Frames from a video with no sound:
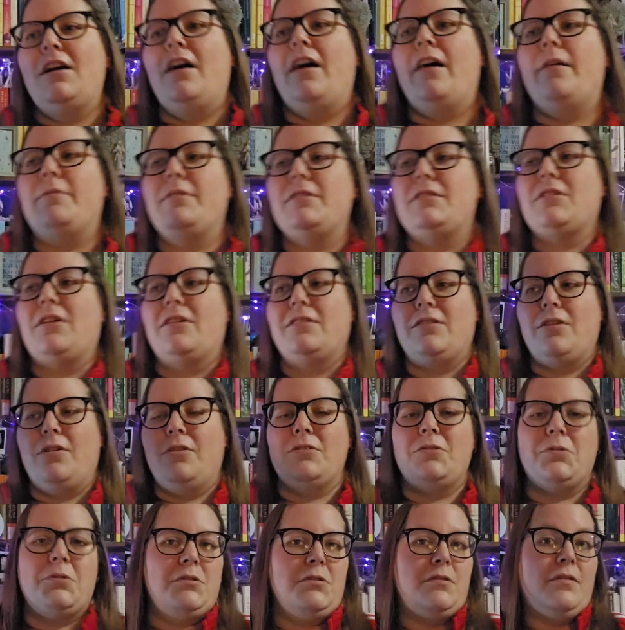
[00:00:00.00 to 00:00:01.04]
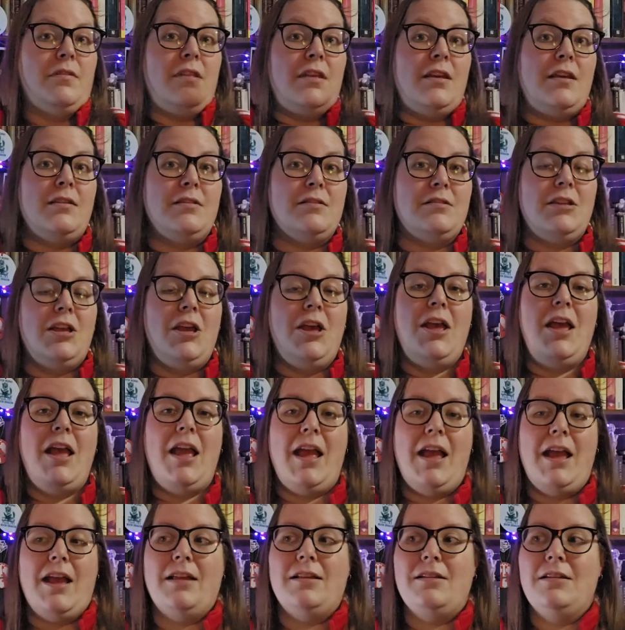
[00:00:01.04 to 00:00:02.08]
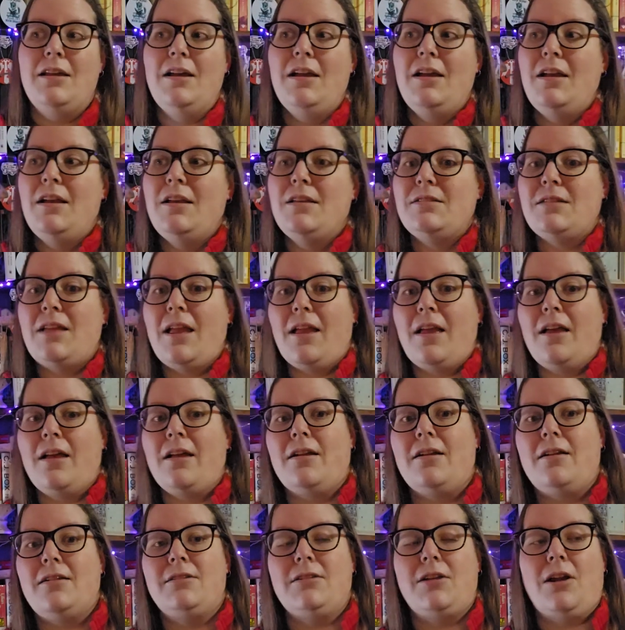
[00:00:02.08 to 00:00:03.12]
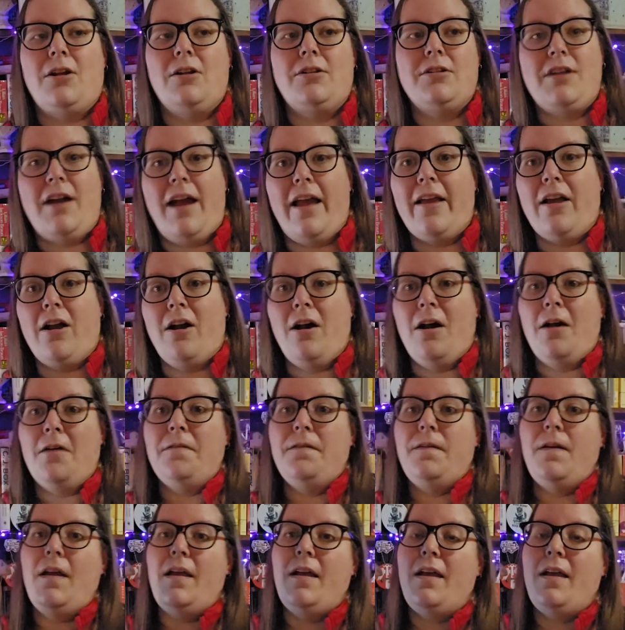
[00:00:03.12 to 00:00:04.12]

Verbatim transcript: Um, it's causing all sorts of things, and psychics are dying off,